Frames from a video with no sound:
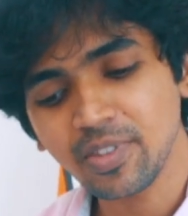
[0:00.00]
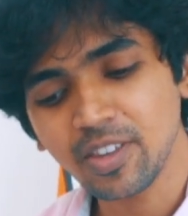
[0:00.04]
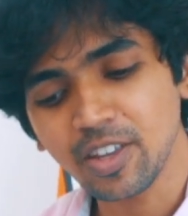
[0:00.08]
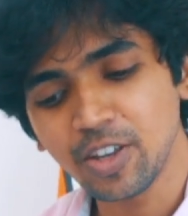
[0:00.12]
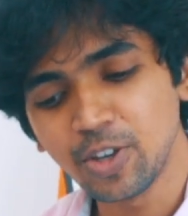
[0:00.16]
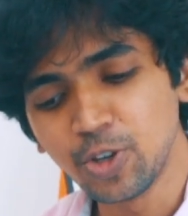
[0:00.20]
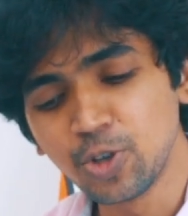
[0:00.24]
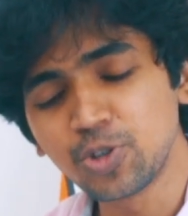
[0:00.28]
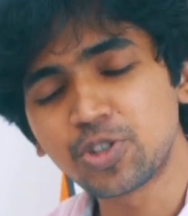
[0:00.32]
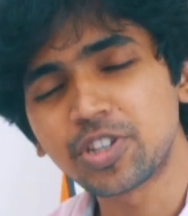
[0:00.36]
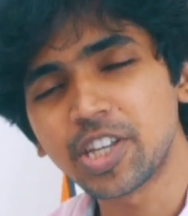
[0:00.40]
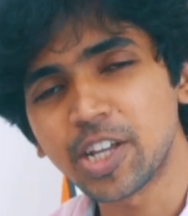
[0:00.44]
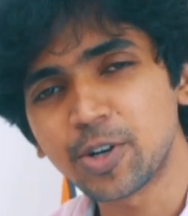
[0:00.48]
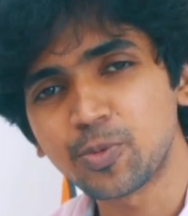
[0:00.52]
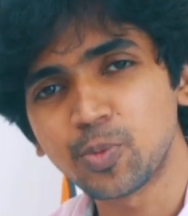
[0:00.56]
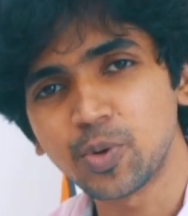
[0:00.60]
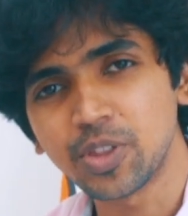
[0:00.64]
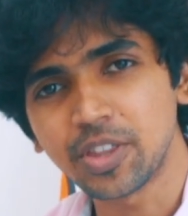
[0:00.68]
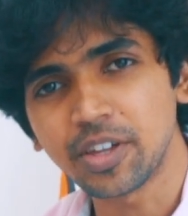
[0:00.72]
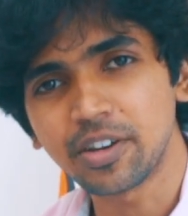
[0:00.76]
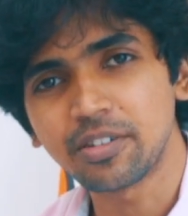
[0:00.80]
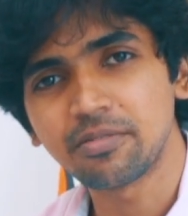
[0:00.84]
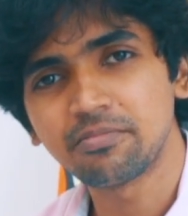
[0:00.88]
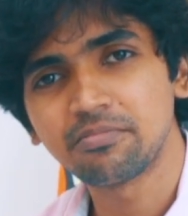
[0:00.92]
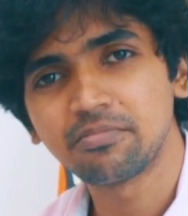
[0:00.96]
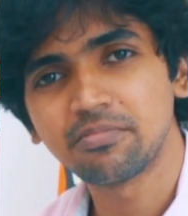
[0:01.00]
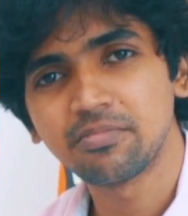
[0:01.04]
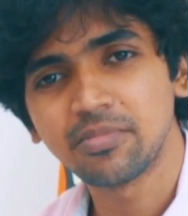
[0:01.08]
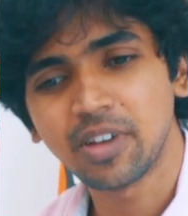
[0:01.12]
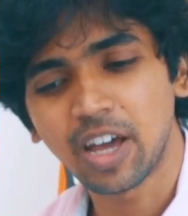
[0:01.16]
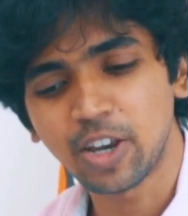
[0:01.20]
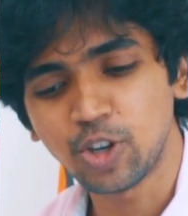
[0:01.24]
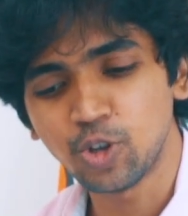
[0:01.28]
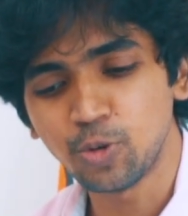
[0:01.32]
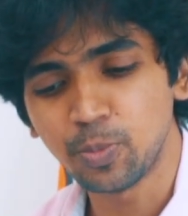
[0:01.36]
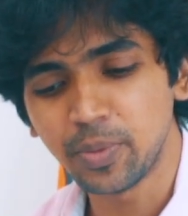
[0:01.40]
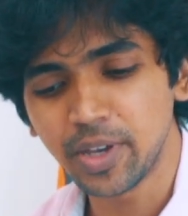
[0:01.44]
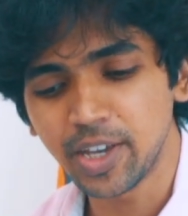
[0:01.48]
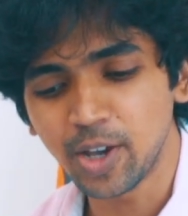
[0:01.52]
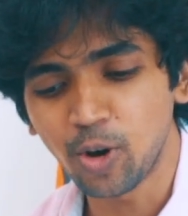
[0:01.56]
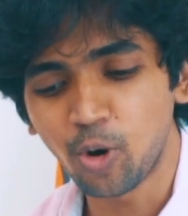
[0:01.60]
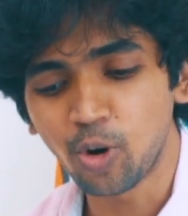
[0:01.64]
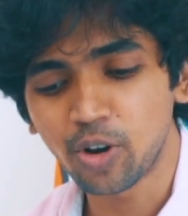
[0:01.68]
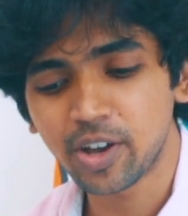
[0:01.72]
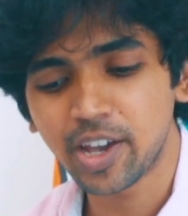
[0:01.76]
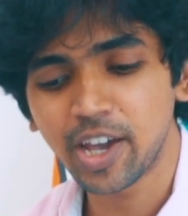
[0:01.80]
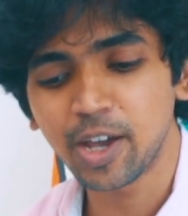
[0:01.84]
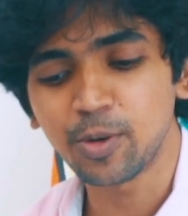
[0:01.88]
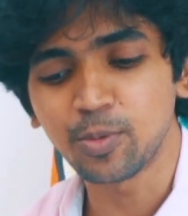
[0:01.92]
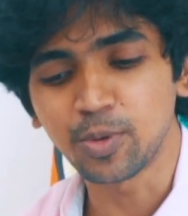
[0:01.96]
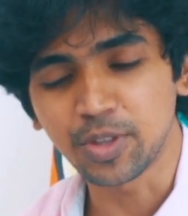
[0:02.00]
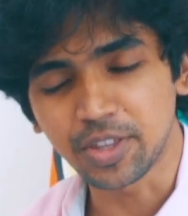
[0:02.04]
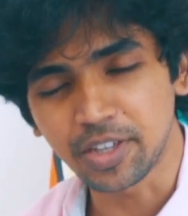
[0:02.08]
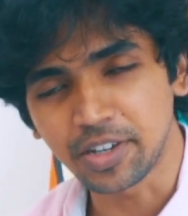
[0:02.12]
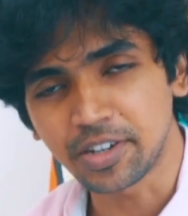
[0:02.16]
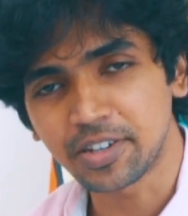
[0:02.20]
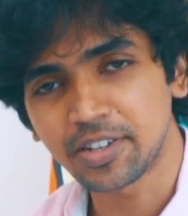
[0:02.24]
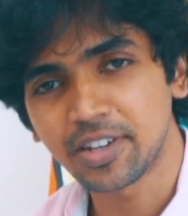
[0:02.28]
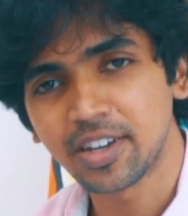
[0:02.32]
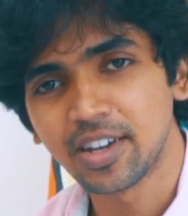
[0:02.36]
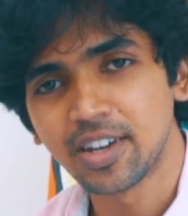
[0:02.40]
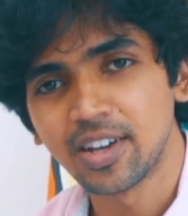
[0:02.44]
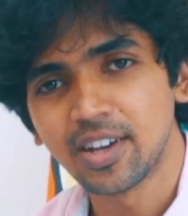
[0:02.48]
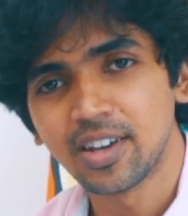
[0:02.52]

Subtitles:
You sit with it and you be okay with it.